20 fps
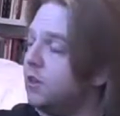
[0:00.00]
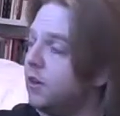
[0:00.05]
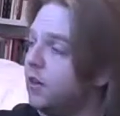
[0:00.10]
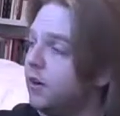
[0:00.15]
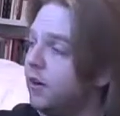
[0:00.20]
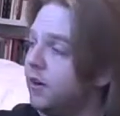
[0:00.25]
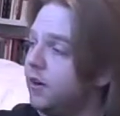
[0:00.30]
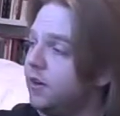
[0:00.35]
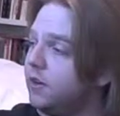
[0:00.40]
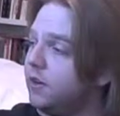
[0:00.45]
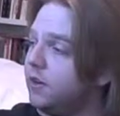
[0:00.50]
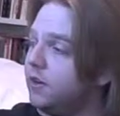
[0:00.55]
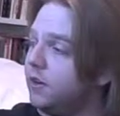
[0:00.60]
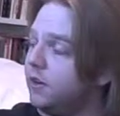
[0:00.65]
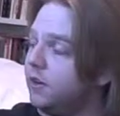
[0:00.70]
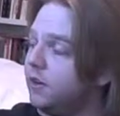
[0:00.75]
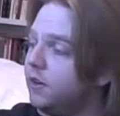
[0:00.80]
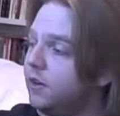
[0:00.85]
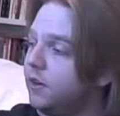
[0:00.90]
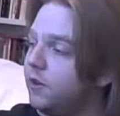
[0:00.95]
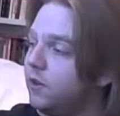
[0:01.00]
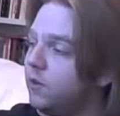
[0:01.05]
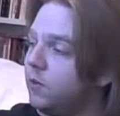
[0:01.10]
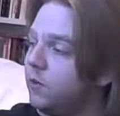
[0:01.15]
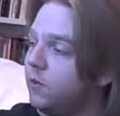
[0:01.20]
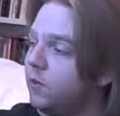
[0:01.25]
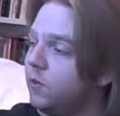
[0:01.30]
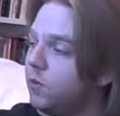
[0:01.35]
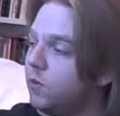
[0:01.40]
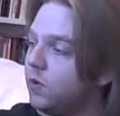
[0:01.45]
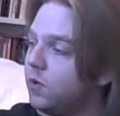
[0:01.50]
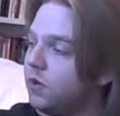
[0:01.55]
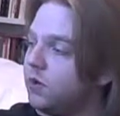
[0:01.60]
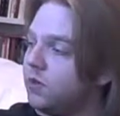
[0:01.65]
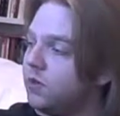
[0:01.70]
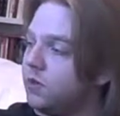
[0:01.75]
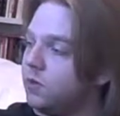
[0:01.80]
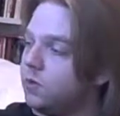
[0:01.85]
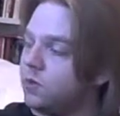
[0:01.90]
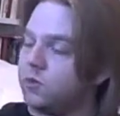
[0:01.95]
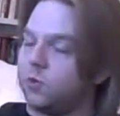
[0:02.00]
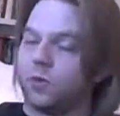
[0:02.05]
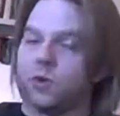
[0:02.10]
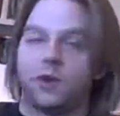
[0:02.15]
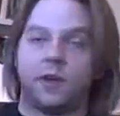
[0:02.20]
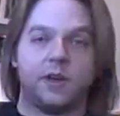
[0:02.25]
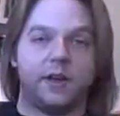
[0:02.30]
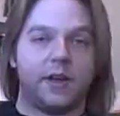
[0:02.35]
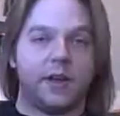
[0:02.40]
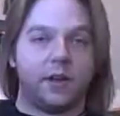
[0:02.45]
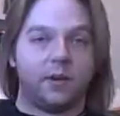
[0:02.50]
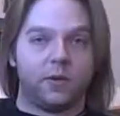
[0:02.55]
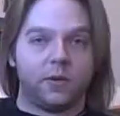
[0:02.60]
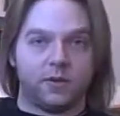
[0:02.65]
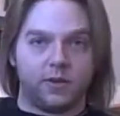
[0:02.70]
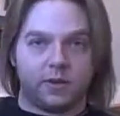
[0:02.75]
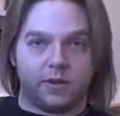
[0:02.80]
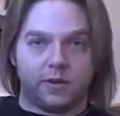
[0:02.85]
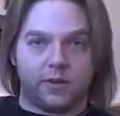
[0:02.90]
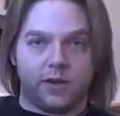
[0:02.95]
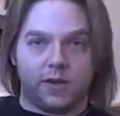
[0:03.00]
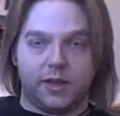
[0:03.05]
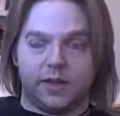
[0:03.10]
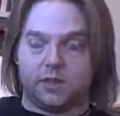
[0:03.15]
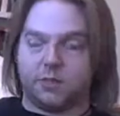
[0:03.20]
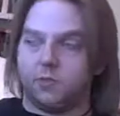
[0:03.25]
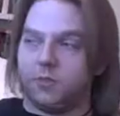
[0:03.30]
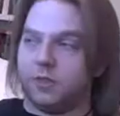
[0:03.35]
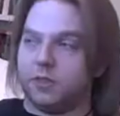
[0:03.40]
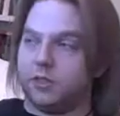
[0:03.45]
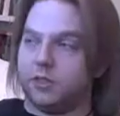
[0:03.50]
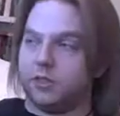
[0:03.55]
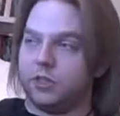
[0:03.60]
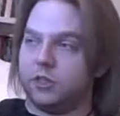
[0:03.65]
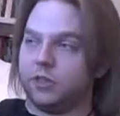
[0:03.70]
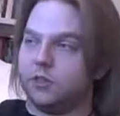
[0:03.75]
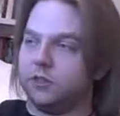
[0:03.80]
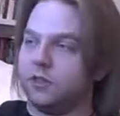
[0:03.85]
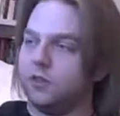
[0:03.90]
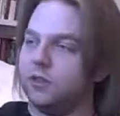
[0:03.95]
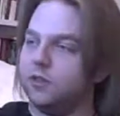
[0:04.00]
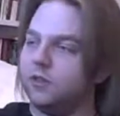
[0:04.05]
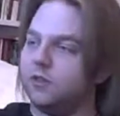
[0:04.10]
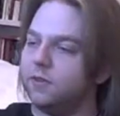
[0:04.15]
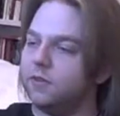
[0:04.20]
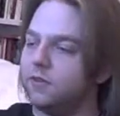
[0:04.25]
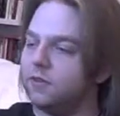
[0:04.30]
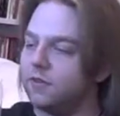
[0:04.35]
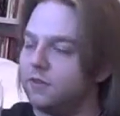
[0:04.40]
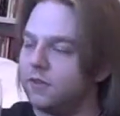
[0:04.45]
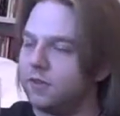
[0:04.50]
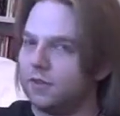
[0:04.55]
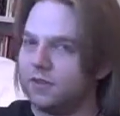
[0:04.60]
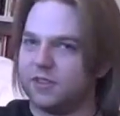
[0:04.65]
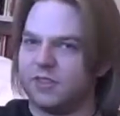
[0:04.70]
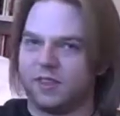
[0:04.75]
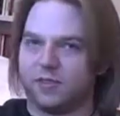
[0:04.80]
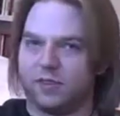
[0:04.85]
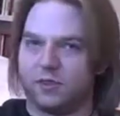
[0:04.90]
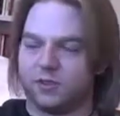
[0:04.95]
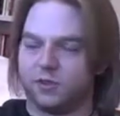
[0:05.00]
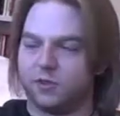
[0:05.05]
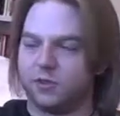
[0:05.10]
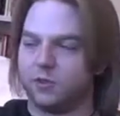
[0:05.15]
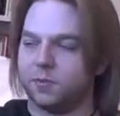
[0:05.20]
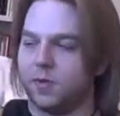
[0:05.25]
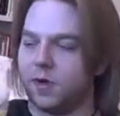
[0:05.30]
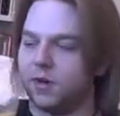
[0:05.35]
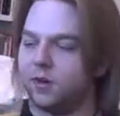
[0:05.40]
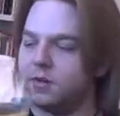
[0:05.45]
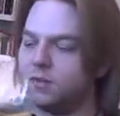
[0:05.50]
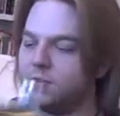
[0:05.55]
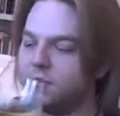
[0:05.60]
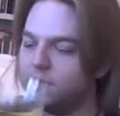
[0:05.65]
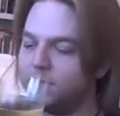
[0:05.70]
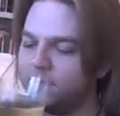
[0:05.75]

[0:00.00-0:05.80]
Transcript: All right, we're gonna see what's going on now. It's been chilled. Let's have a little smell.